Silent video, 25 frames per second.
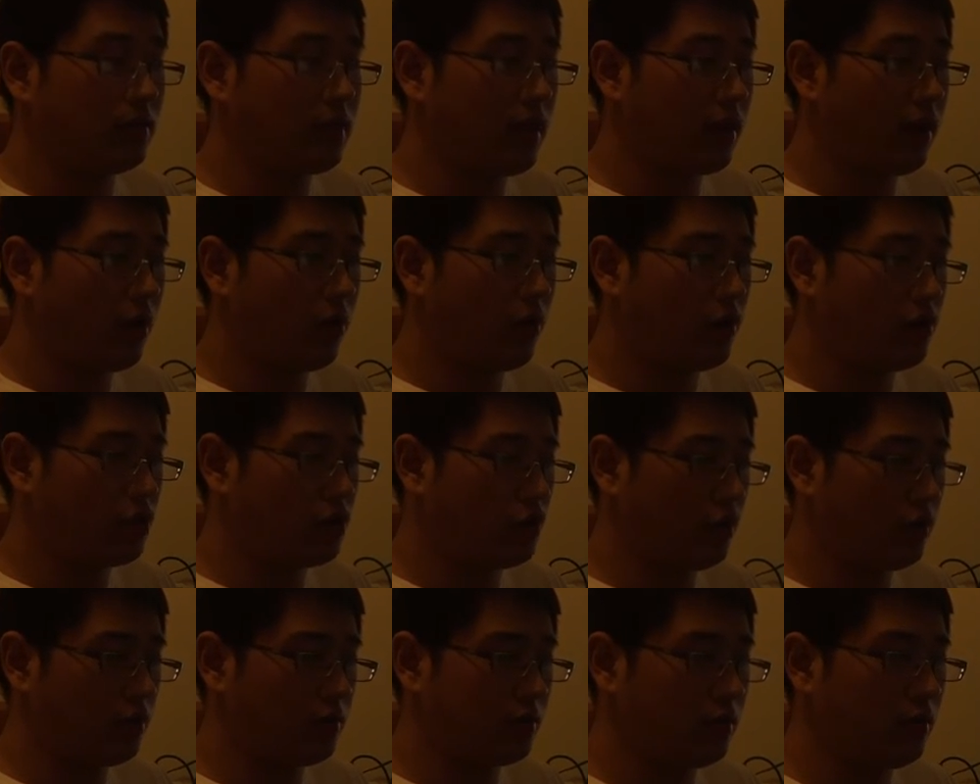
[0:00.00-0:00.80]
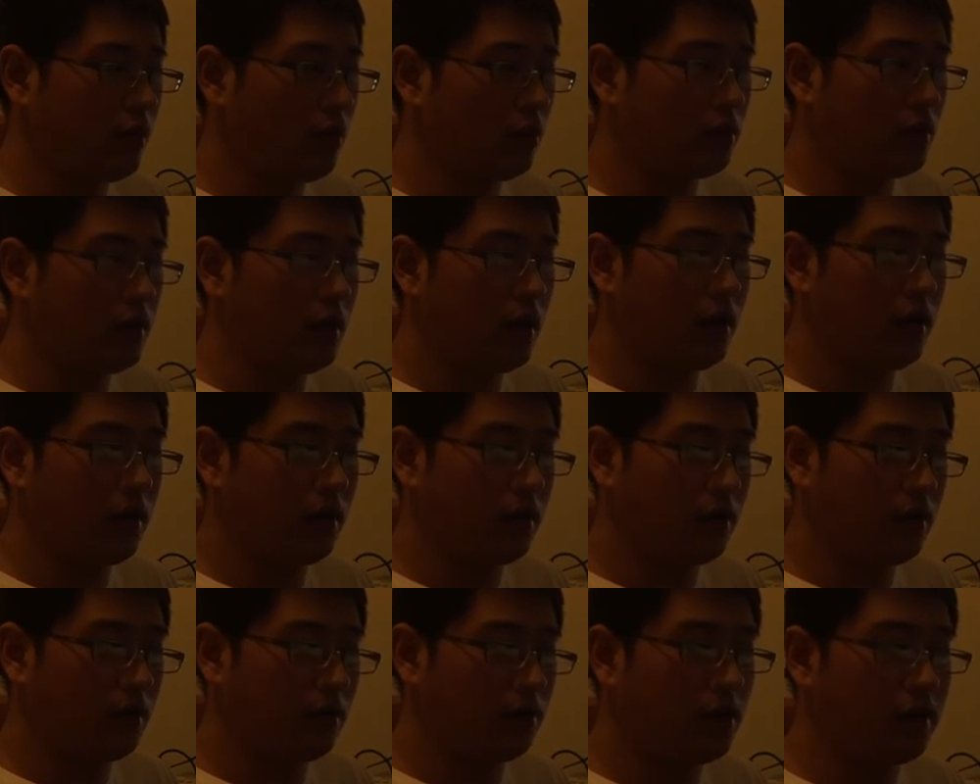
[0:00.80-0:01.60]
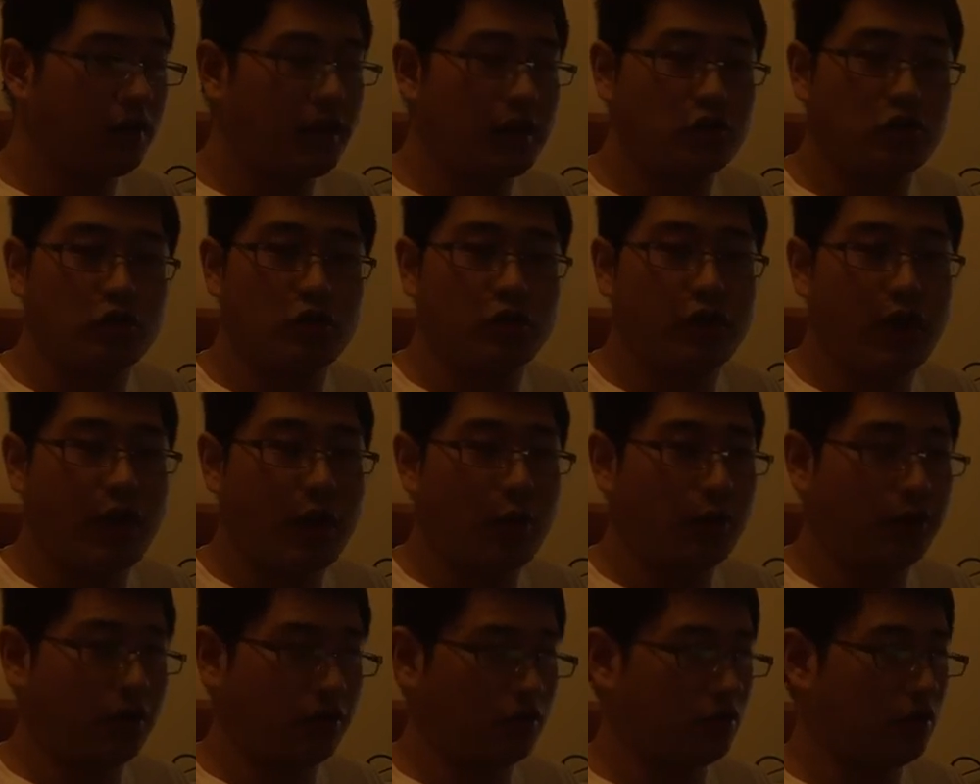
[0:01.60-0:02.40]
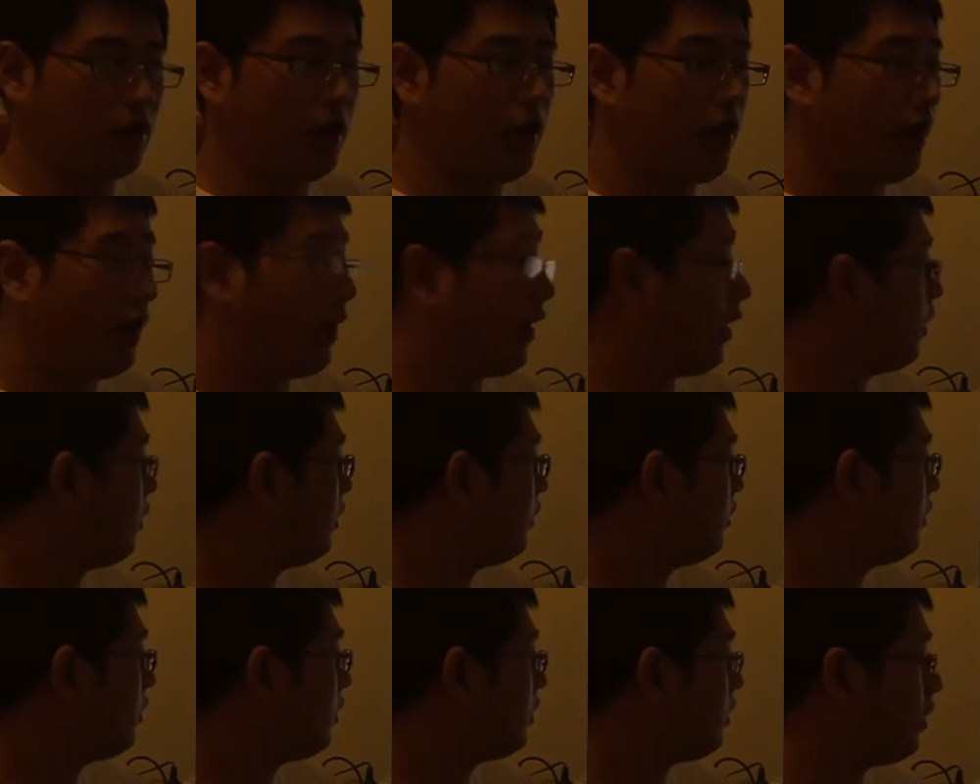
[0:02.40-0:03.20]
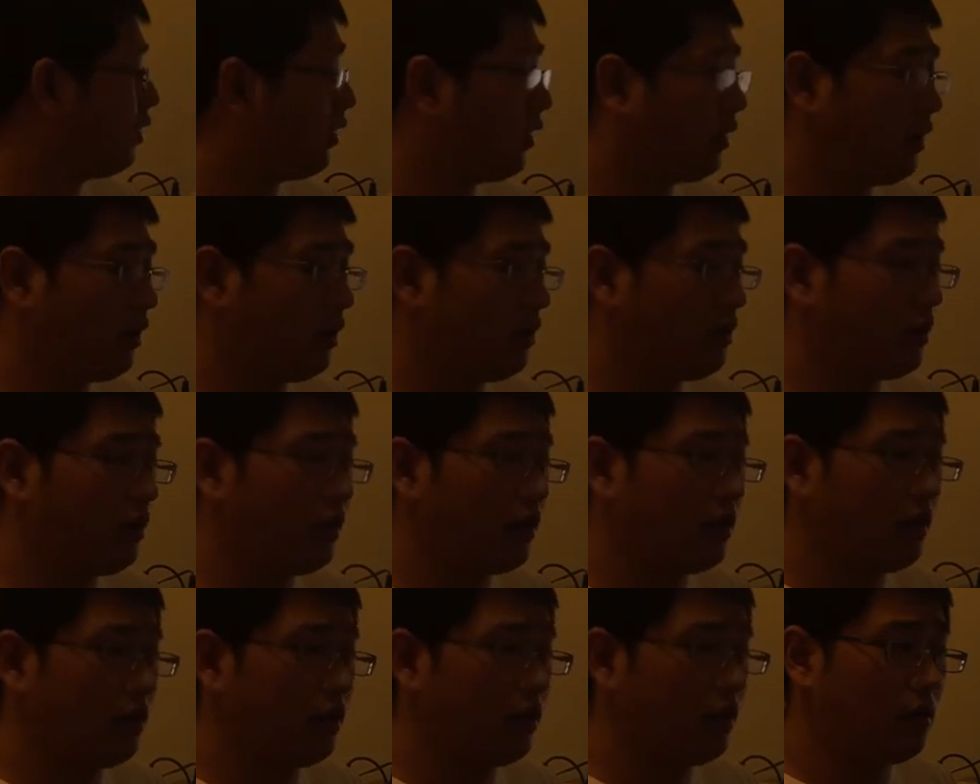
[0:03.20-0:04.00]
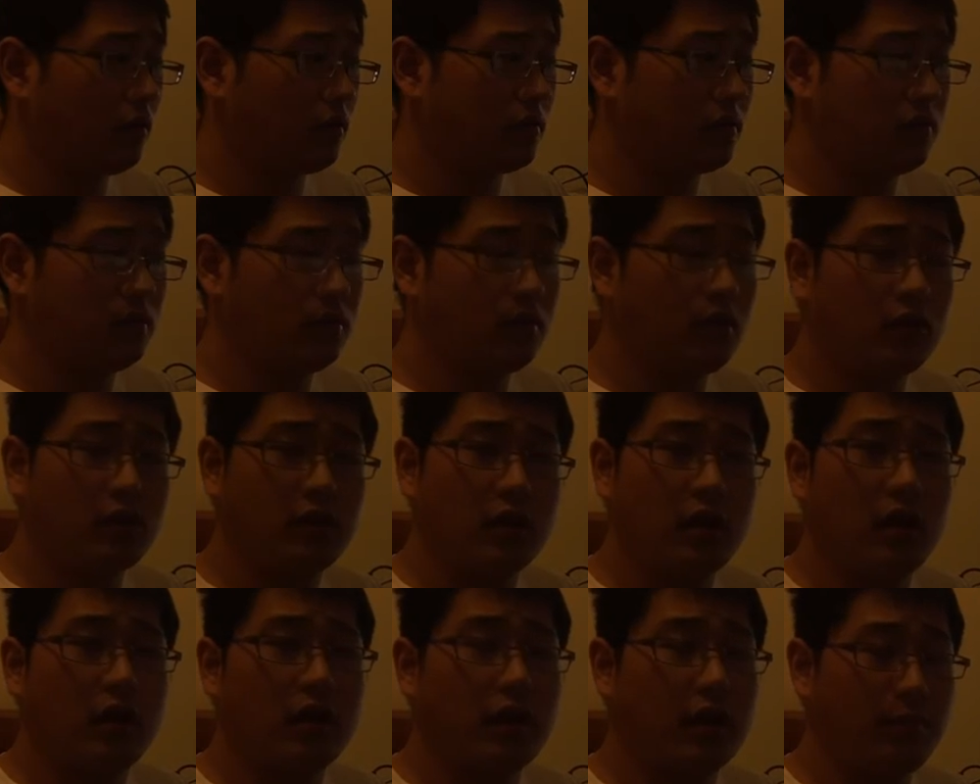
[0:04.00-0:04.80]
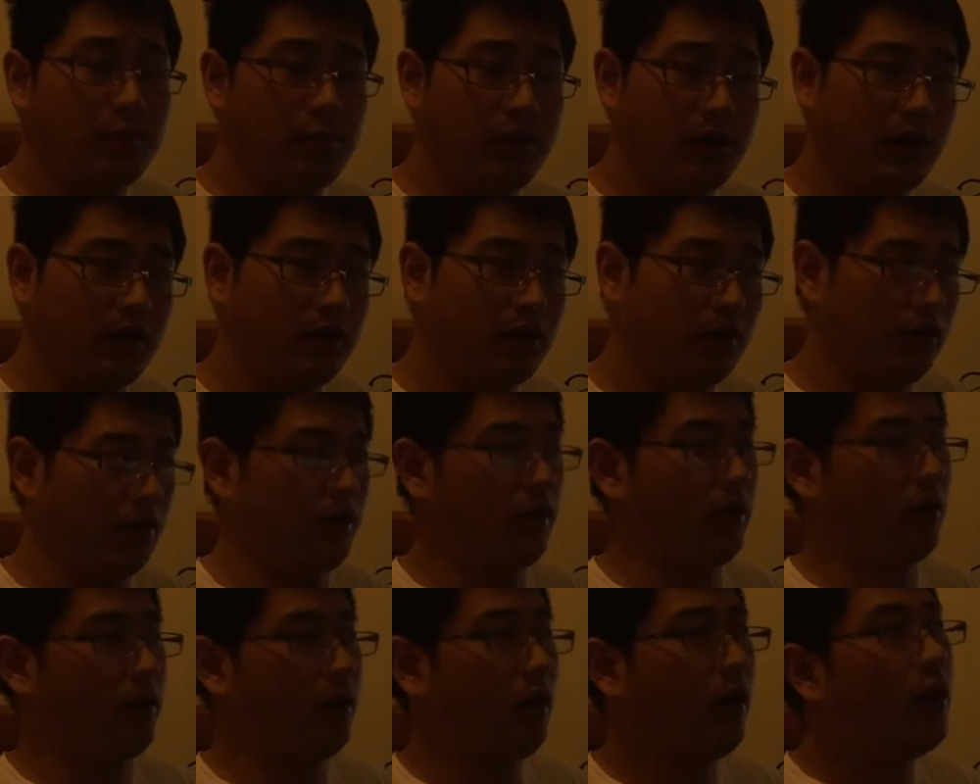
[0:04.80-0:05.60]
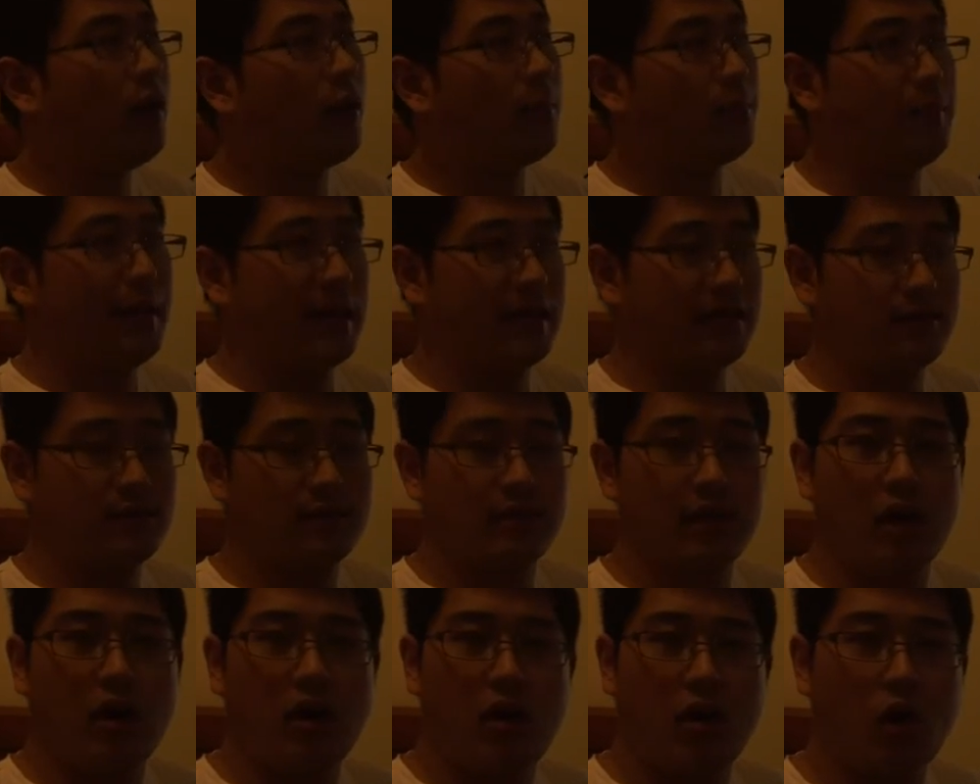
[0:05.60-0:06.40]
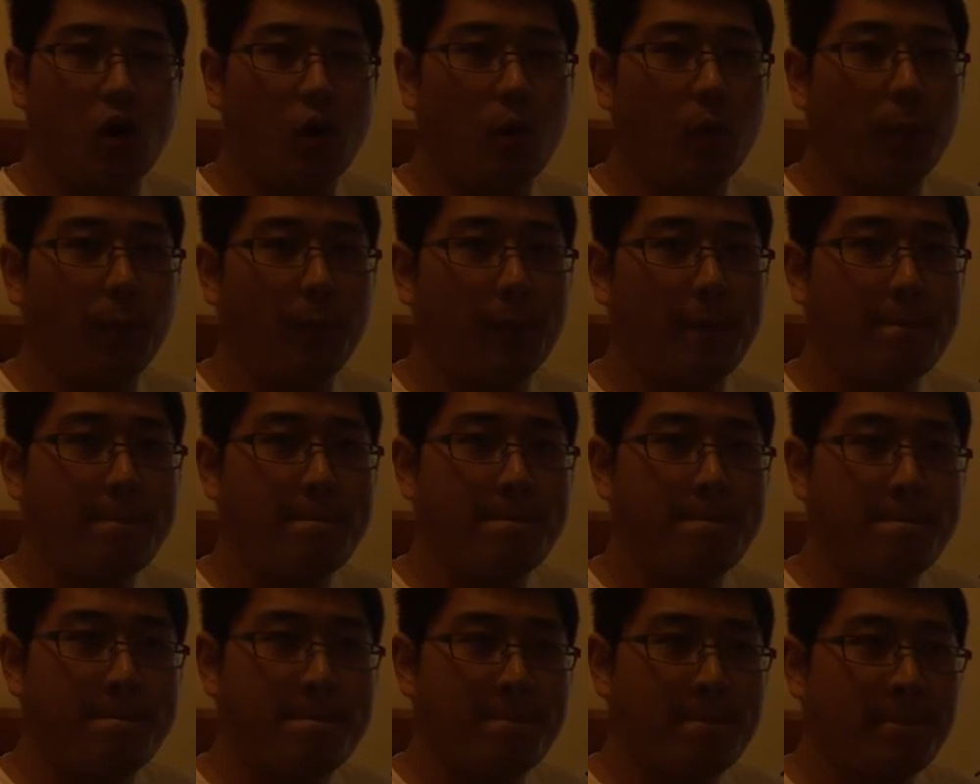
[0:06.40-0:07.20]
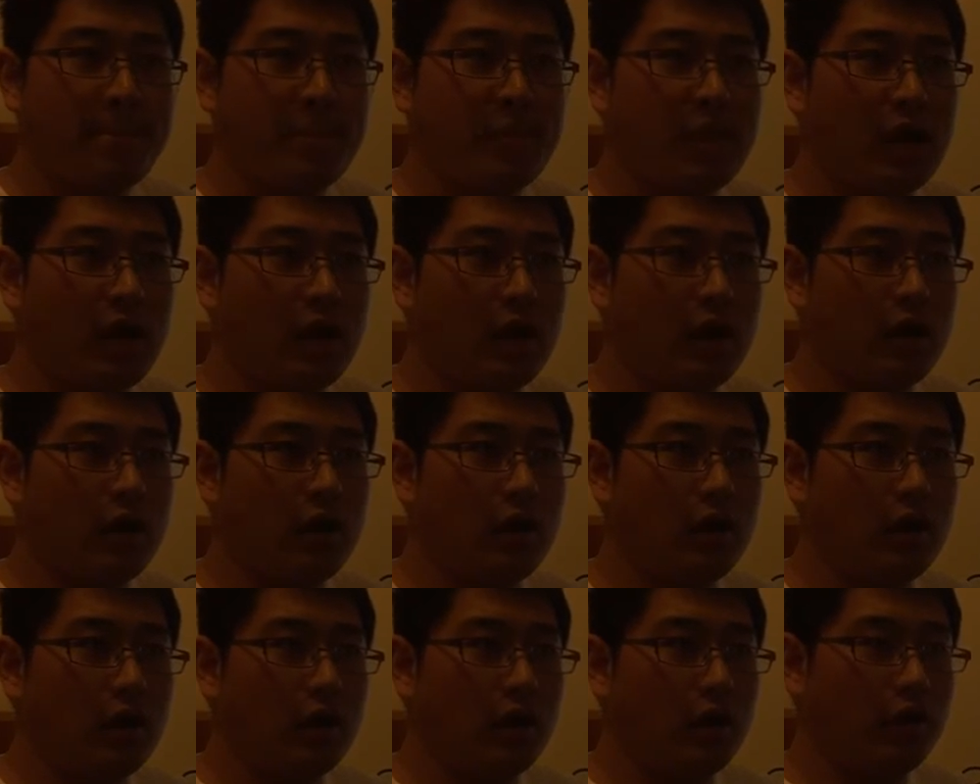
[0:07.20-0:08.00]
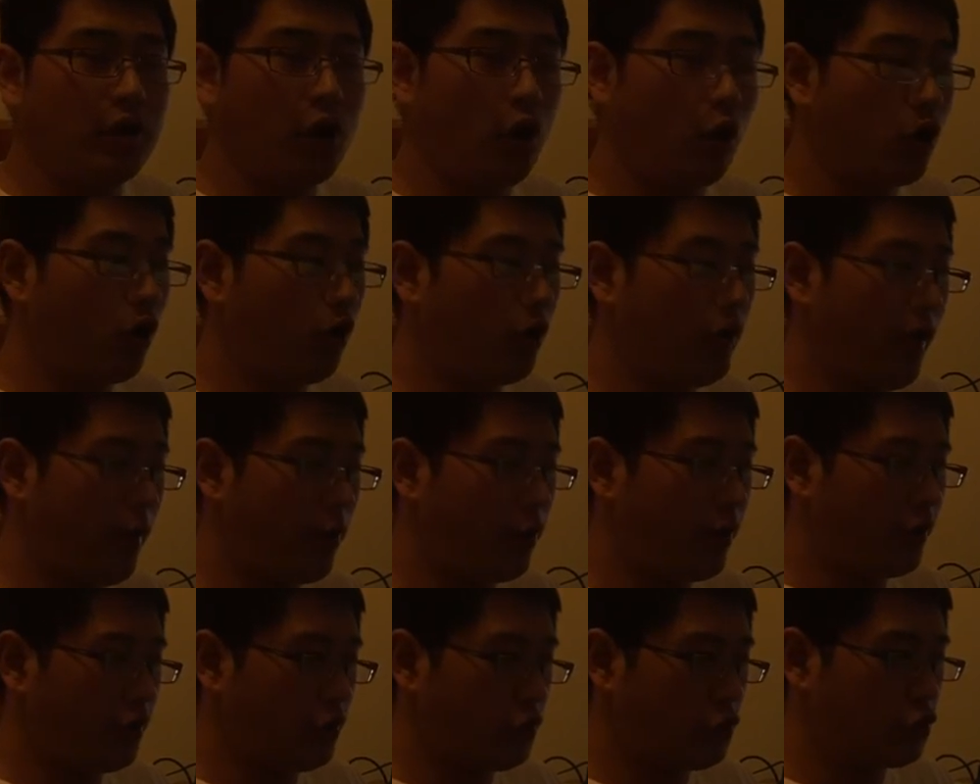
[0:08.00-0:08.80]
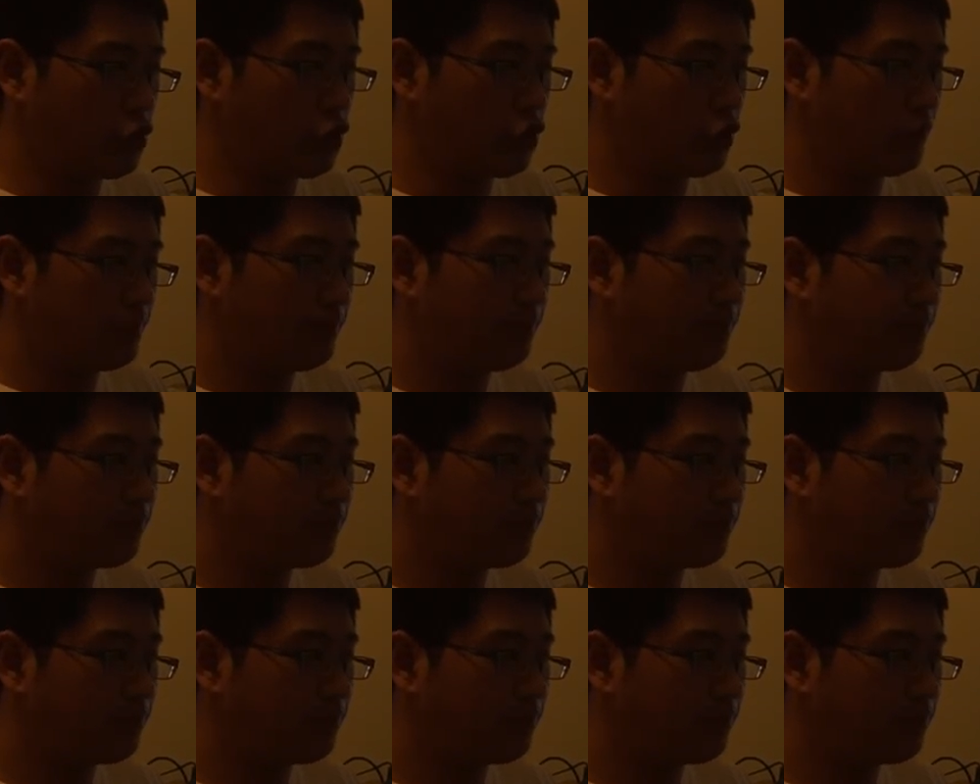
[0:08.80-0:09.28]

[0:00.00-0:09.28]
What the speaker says: Sign language is not an international language, and it is not completely based on local language.